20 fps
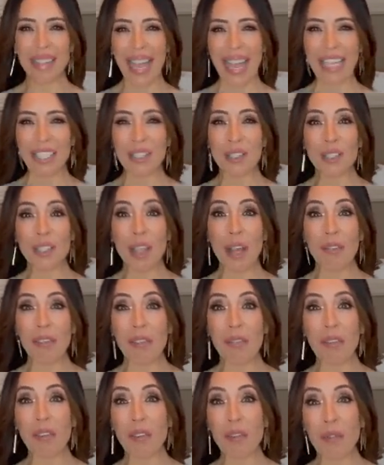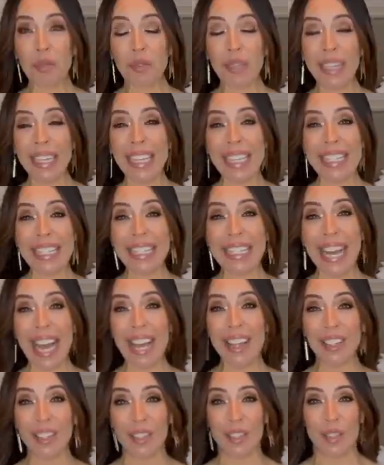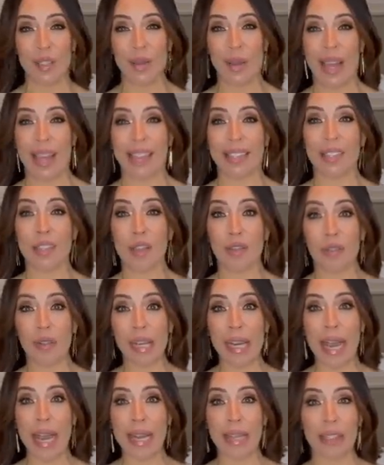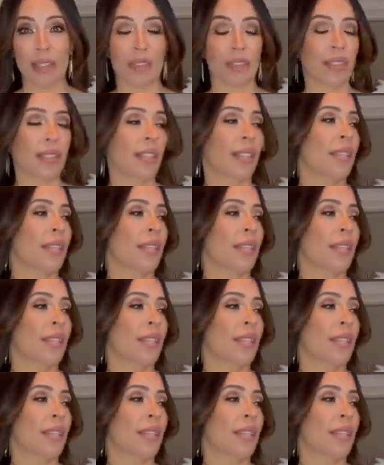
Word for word: I just love it for $3, you guys, $3.